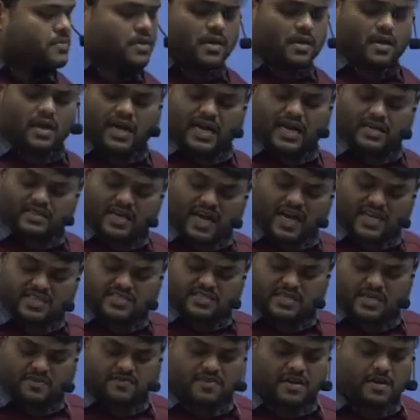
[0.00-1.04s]
And the answer
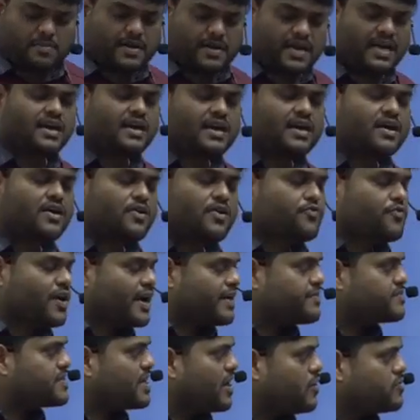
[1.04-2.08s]
will be
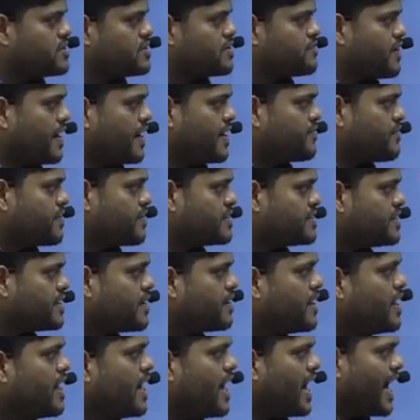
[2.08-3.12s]
5,500.
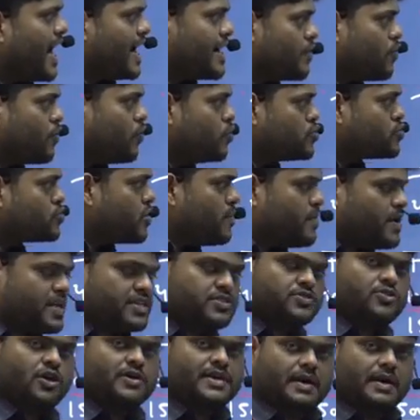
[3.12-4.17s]
And whosoever is
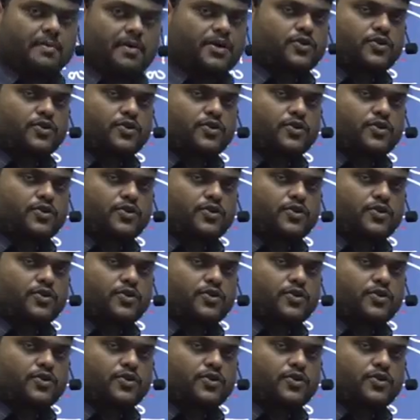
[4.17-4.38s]
not able to